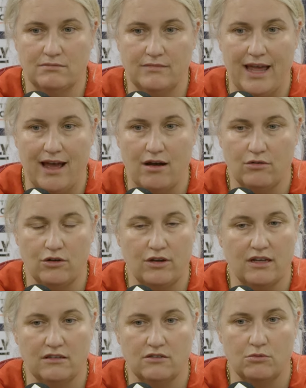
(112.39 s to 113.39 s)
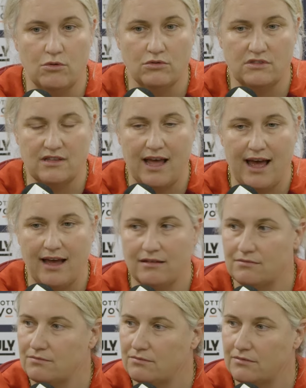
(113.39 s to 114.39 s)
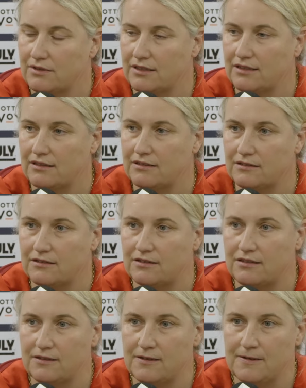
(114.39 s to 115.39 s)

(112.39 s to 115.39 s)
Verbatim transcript: now looking towards that and.